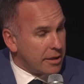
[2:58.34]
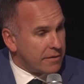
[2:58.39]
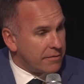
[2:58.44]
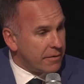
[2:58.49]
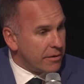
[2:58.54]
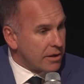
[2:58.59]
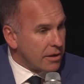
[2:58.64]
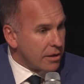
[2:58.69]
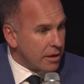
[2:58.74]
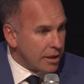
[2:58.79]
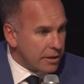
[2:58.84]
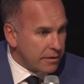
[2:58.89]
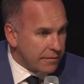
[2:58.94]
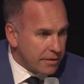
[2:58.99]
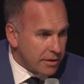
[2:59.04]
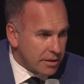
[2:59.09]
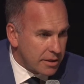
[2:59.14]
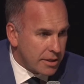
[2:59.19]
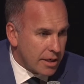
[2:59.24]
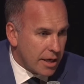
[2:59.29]
It's very kind of
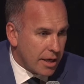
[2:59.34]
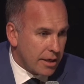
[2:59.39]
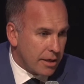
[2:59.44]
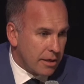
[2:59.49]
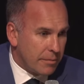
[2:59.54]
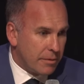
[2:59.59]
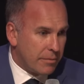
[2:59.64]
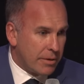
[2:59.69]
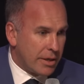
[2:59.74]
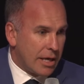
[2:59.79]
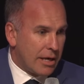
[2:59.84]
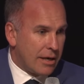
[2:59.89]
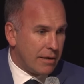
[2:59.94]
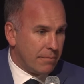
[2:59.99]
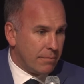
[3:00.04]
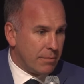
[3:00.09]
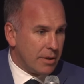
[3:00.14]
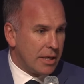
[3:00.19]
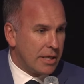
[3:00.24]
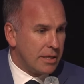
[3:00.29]
you to say. I mean, we are
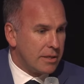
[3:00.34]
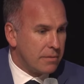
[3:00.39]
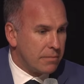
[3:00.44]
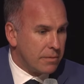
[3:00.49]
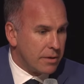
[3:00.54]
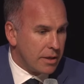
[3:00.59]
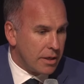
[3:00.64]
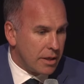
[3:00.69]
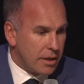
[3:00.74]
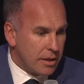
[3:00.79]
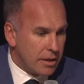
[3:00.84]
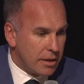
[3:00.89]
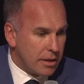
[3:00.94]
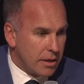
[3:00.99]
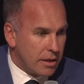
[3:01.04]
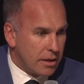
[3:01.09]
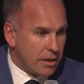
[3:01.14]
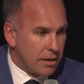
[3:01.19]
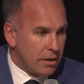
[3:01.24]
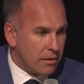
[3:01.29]
blessed with
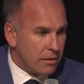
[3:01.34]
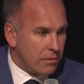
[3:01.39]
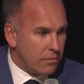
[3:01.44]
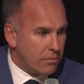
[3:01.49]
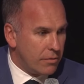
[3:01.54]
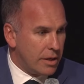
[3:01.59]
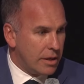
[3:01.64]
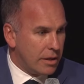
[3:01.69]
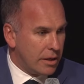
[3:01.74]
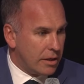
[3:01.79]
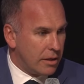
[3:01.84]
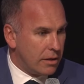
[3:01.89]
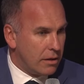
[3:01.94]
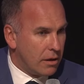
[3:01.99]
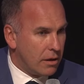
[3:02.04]
a really